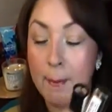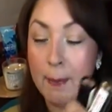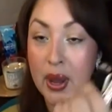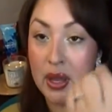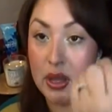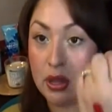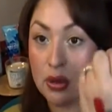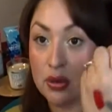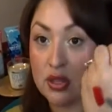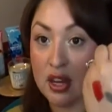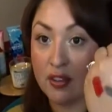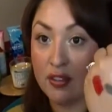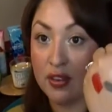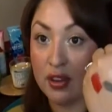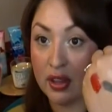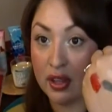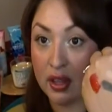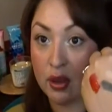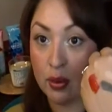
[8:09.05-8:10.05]
But you
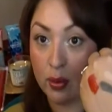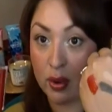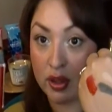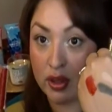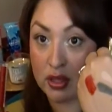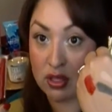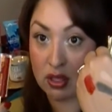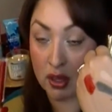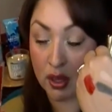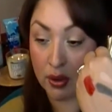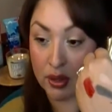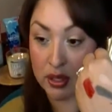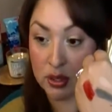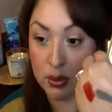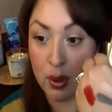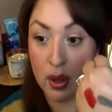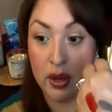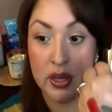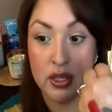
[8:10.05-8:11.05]
definitely can wear this alone
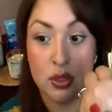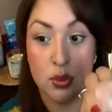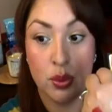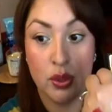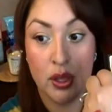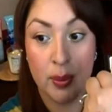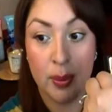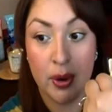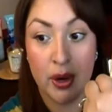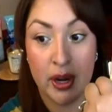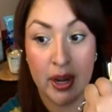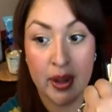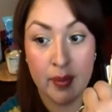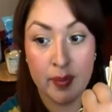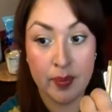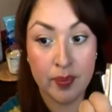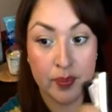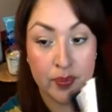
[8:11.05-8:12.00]
as well, and it's really pretty.